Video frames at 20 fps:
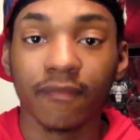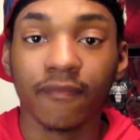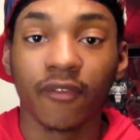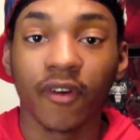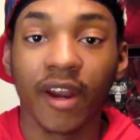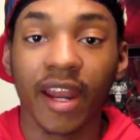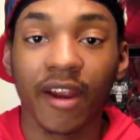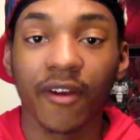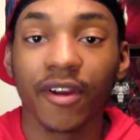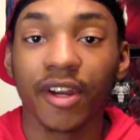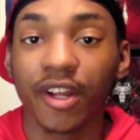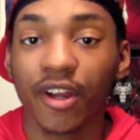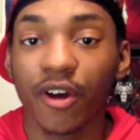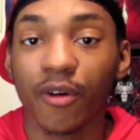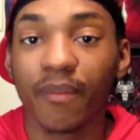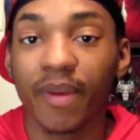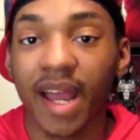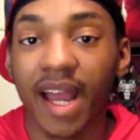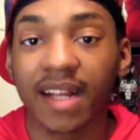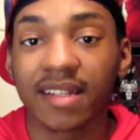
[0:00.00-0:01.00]
for Harry to
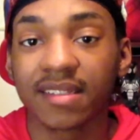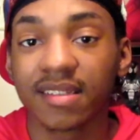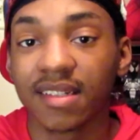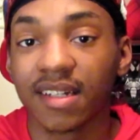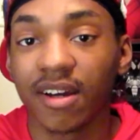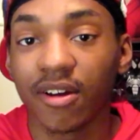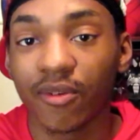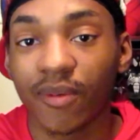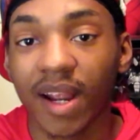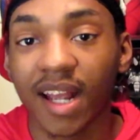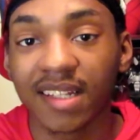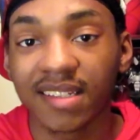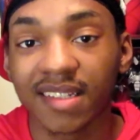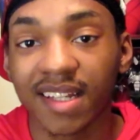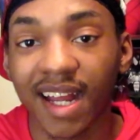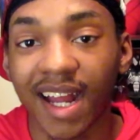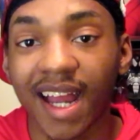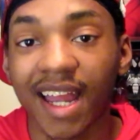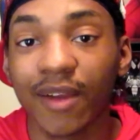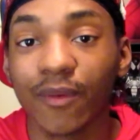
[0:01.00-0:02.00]
go back to
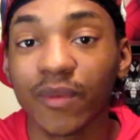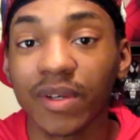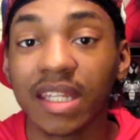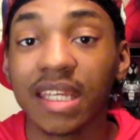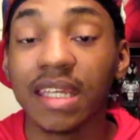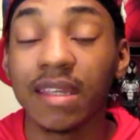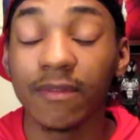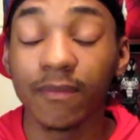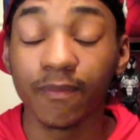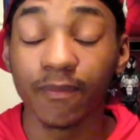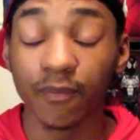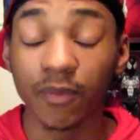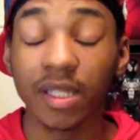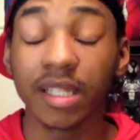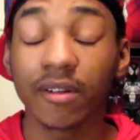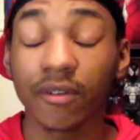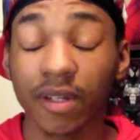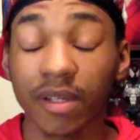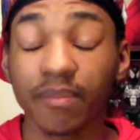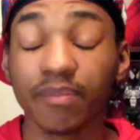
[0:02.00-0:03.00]
Horizon High when he
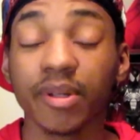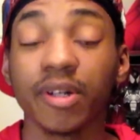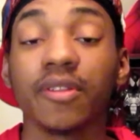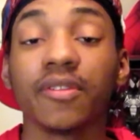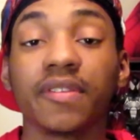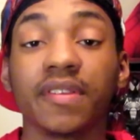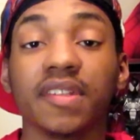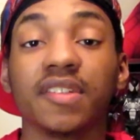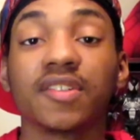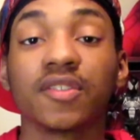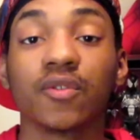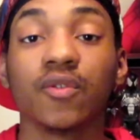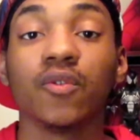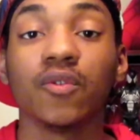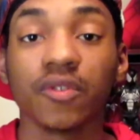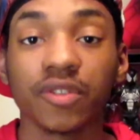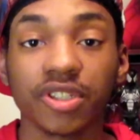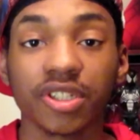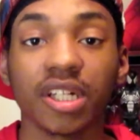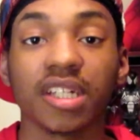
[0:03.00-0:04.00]
literally built this
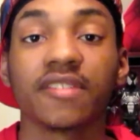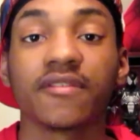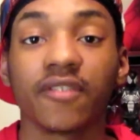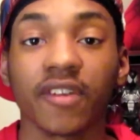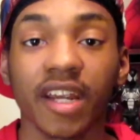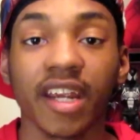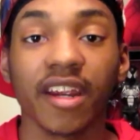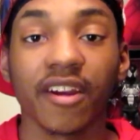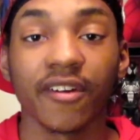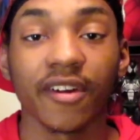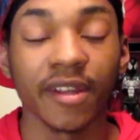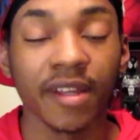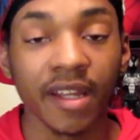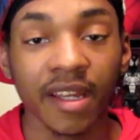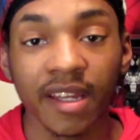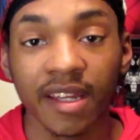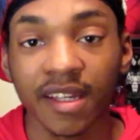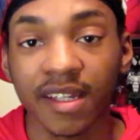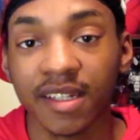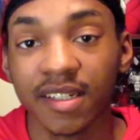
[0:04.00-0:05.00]
school just for Harry?
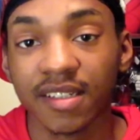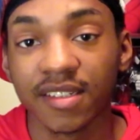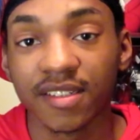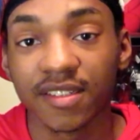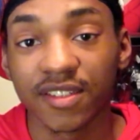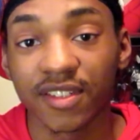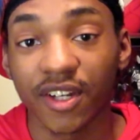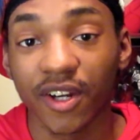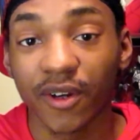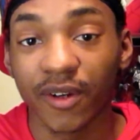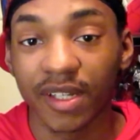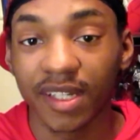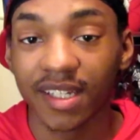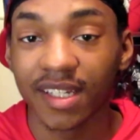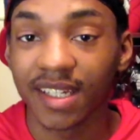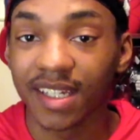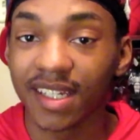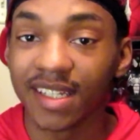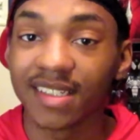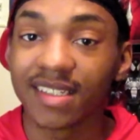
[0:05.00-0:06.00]
So
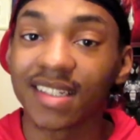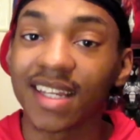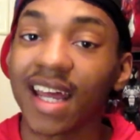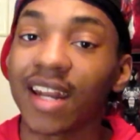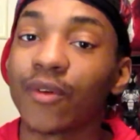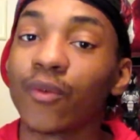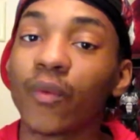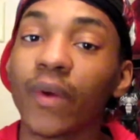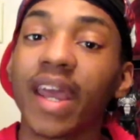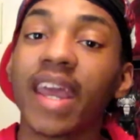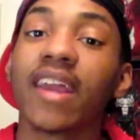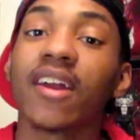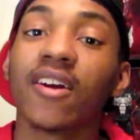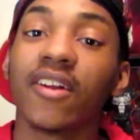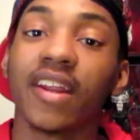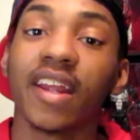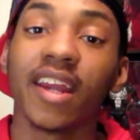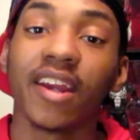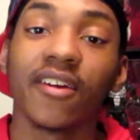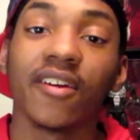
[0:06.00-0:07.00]
it's kind of weighing
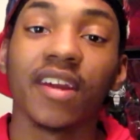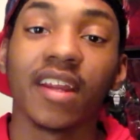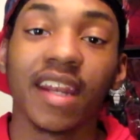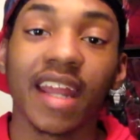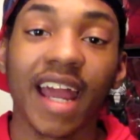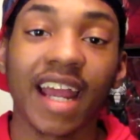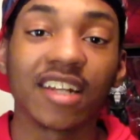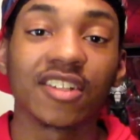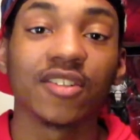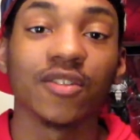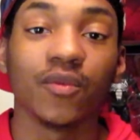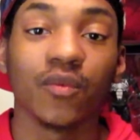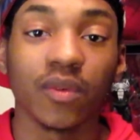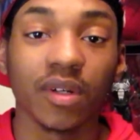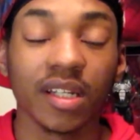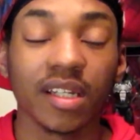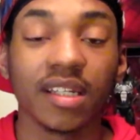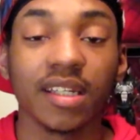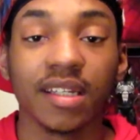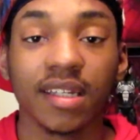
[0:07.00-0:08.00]
on Harry and actually
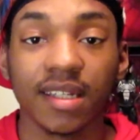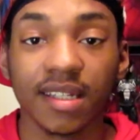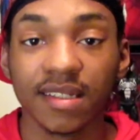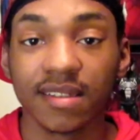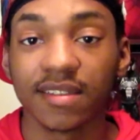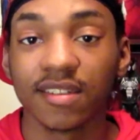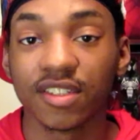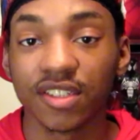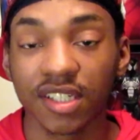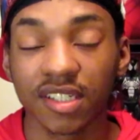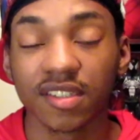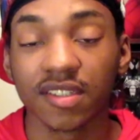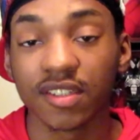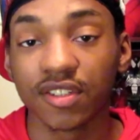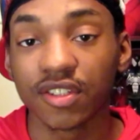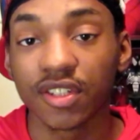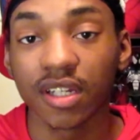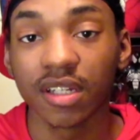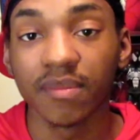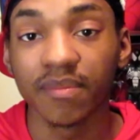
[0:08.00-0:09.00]
what his decision
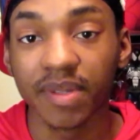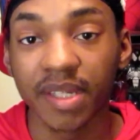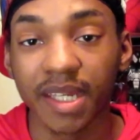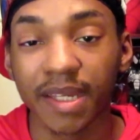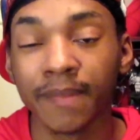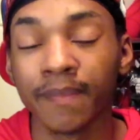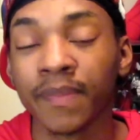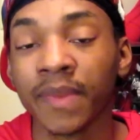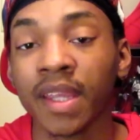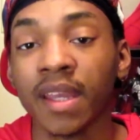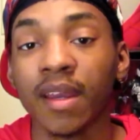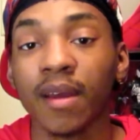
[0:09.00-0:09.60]
is going to be.